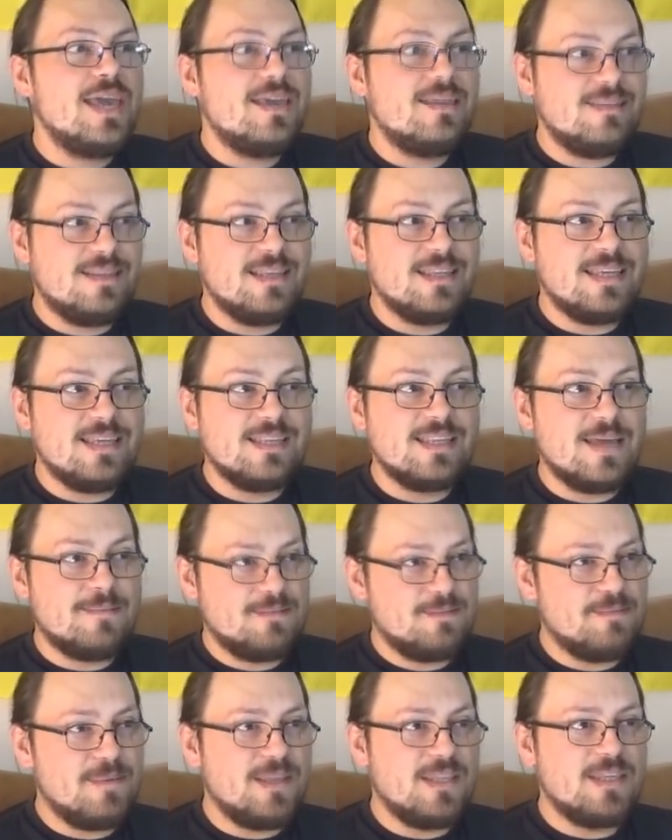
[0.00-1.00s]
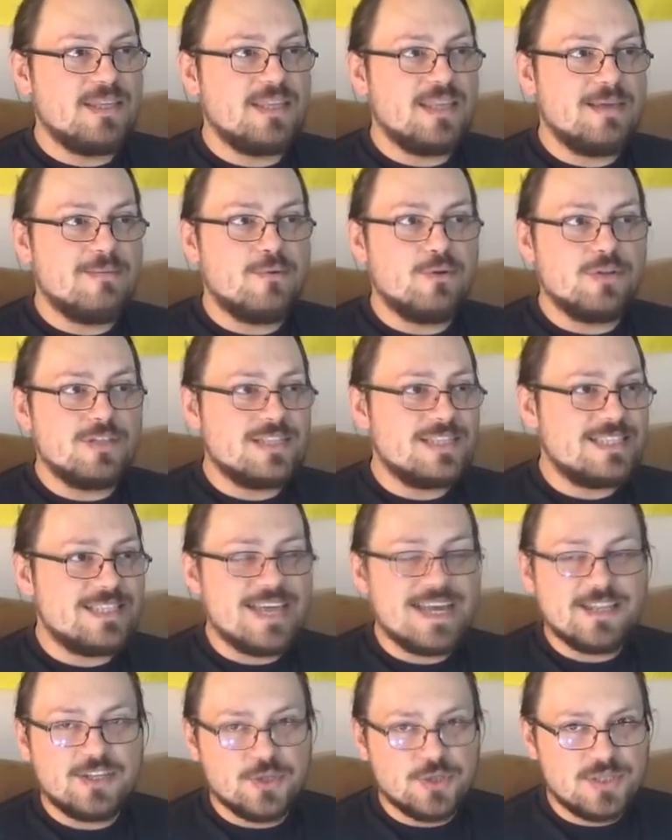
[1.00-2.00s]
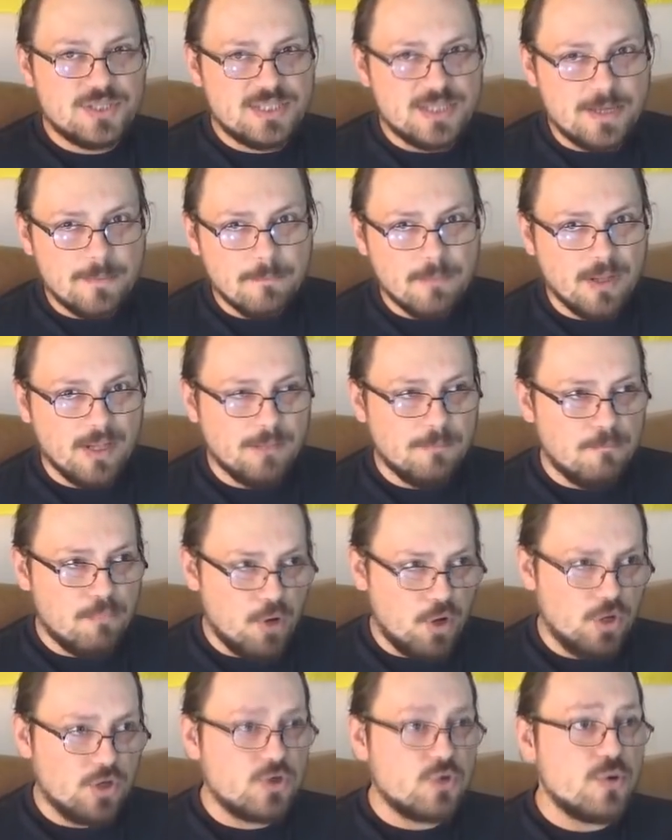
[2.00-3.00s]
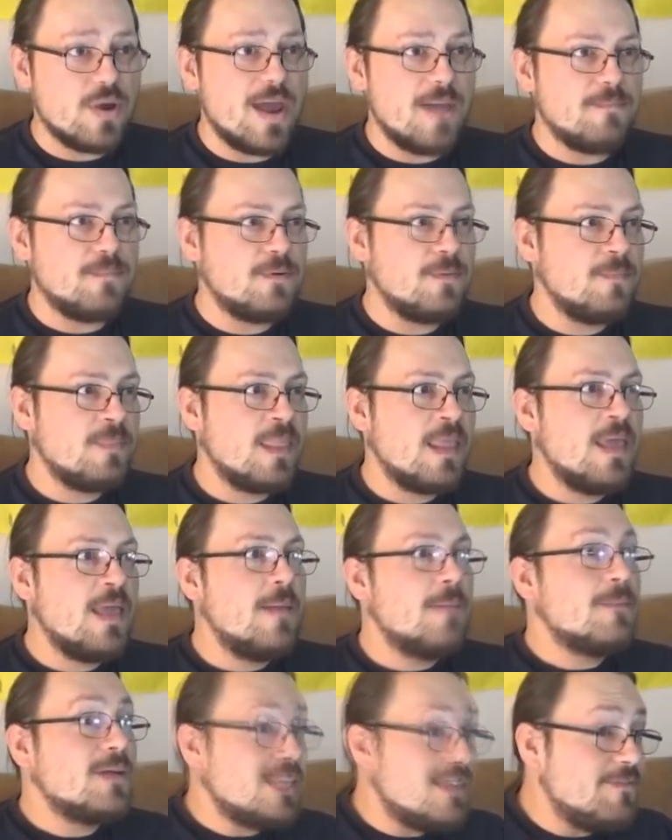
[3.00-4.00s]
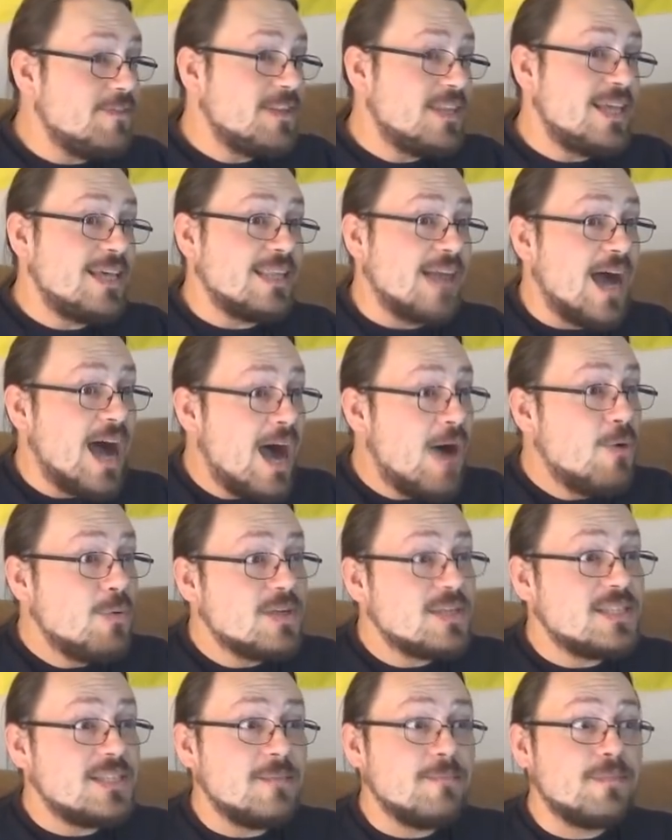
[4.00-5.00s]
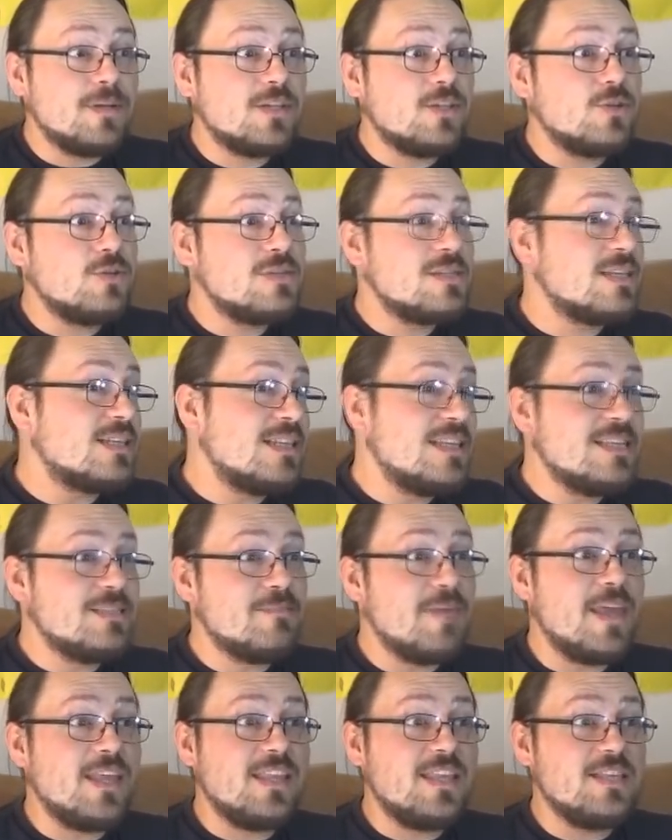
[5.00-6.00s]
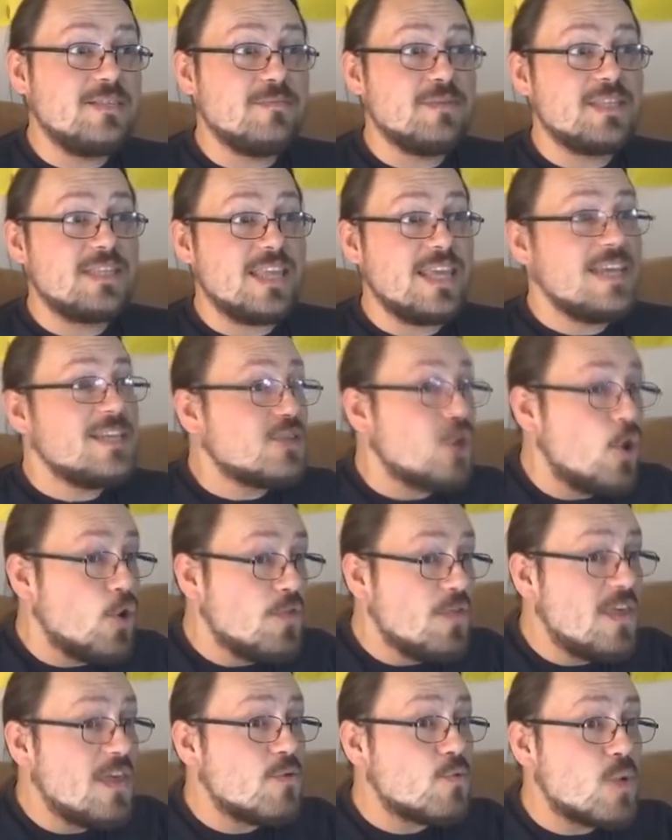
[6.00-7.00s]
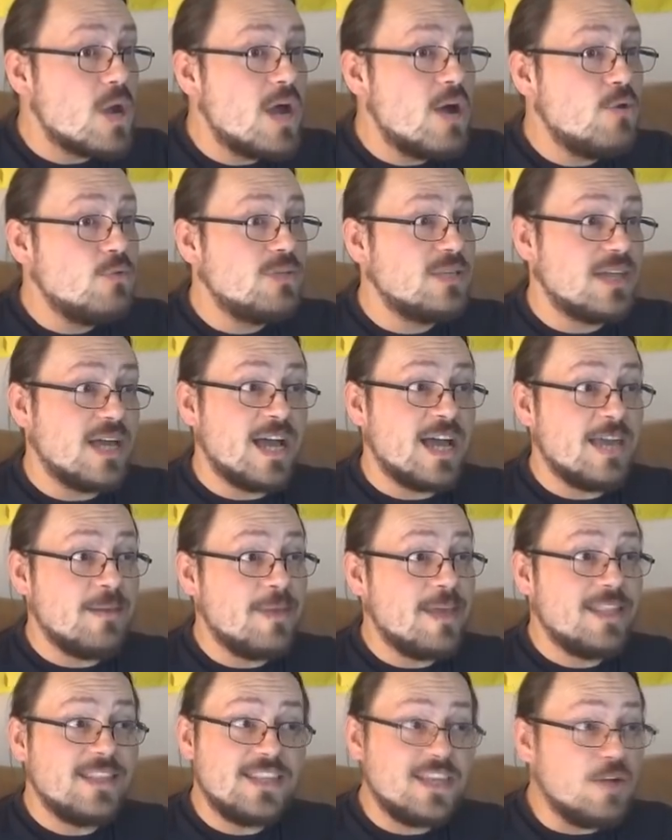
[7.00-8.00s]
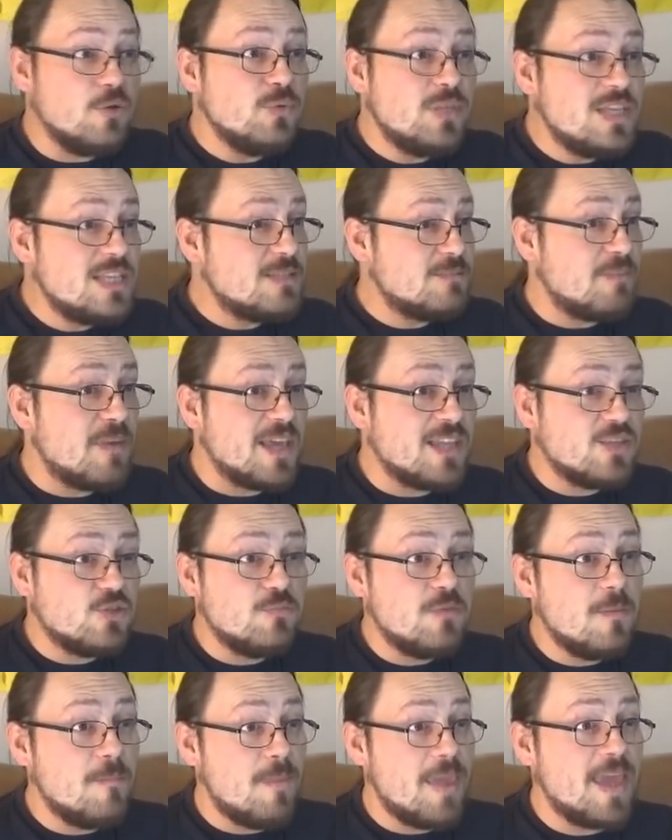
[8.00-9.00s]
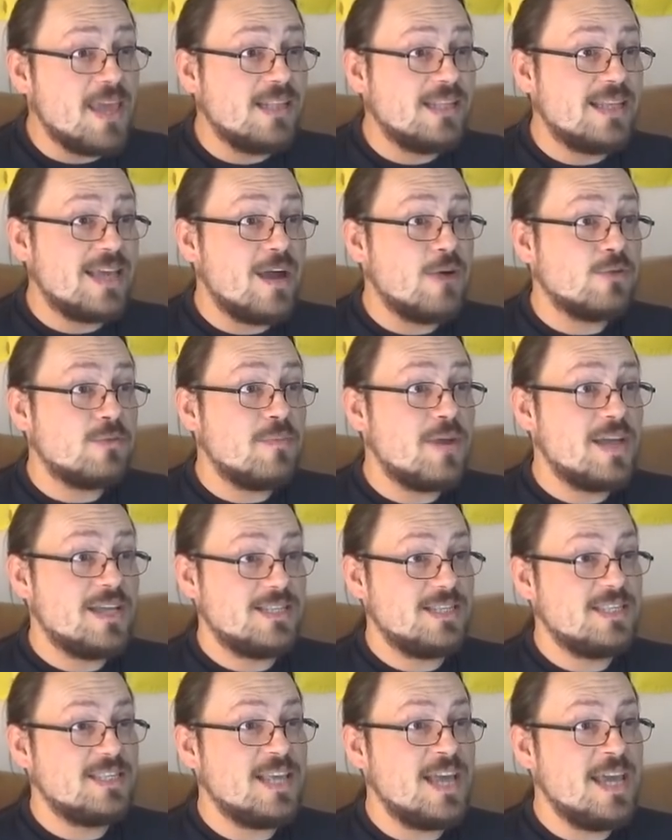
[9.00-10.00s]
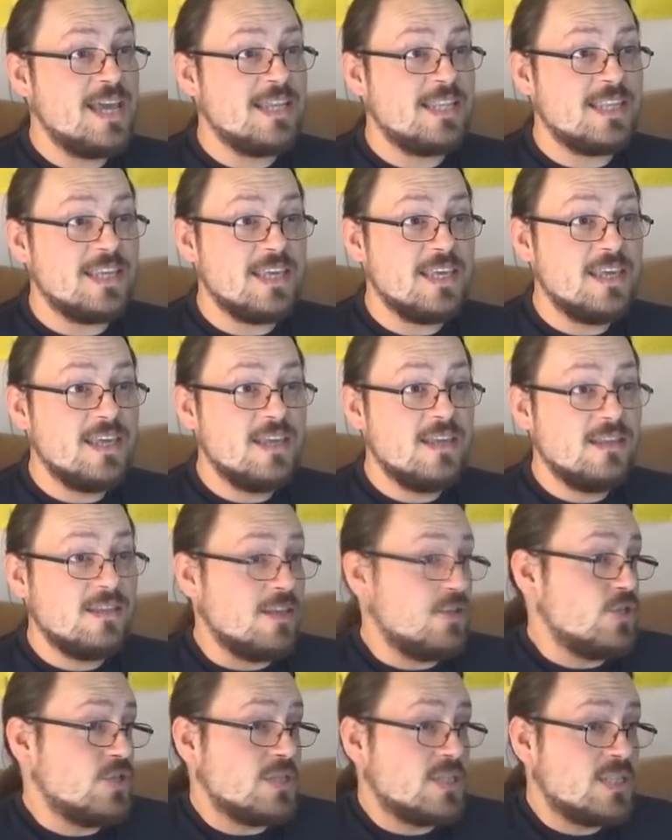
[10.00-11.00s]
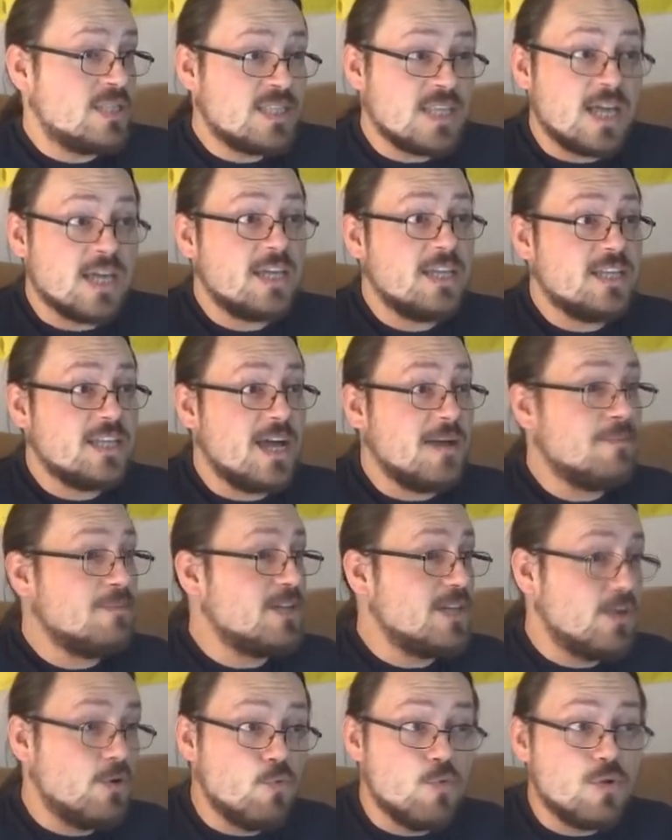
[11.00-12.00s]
and then end up spending them on status symbol bullcrap. But even then, our simpletons at least make these mistakes on their own dime and don't expect to be bailed out by society. They just suck it up, go